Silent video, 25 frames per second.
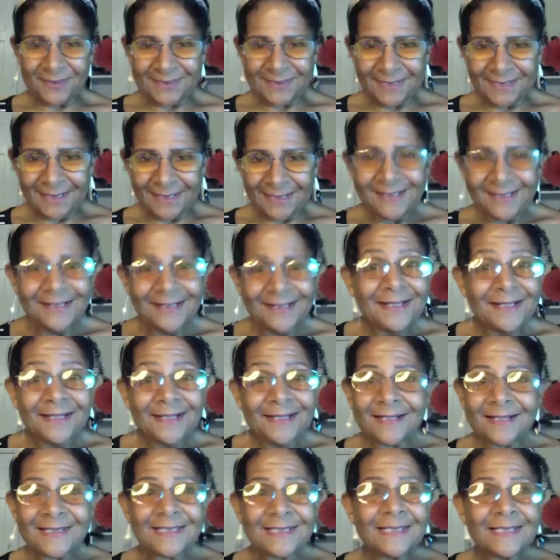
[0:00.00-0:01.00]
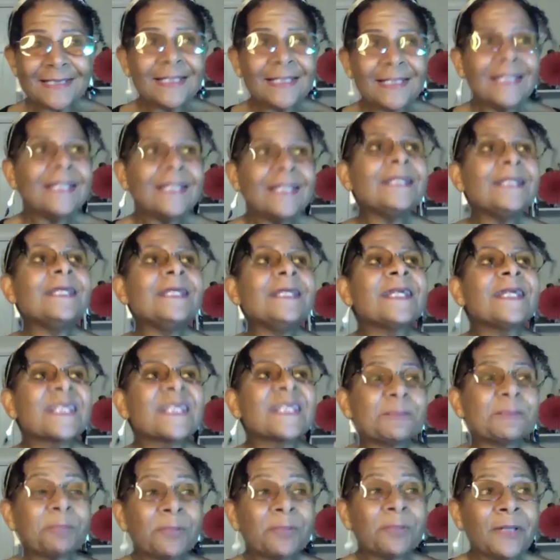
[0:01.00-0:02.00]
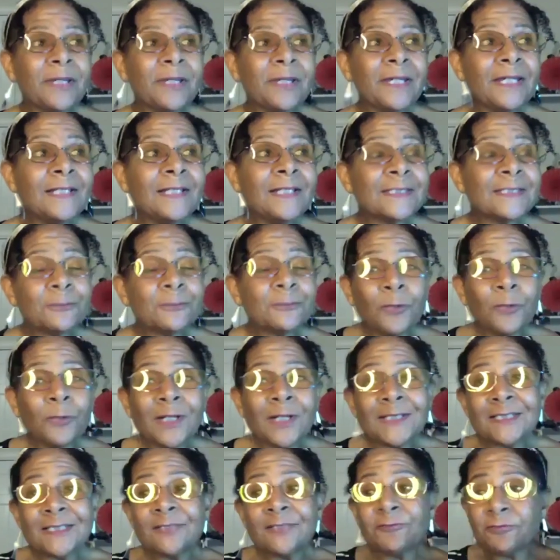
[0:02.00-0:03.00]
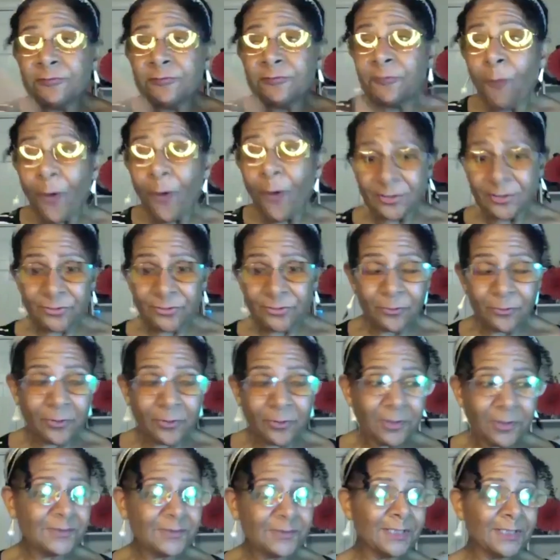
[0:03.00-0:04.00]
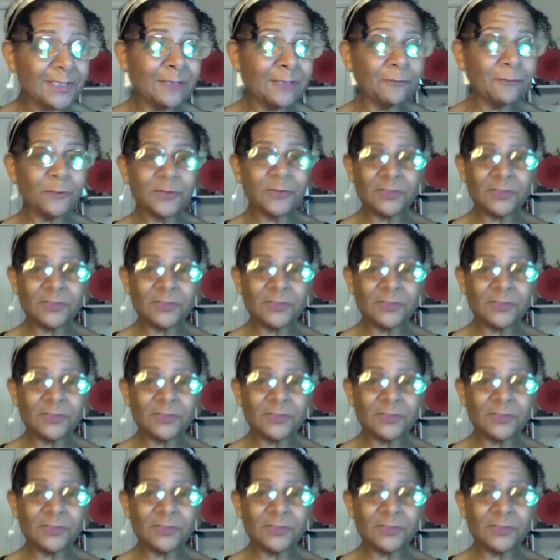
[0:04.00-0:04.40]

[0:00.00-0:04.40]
that, because it explains it wasn't for George, it was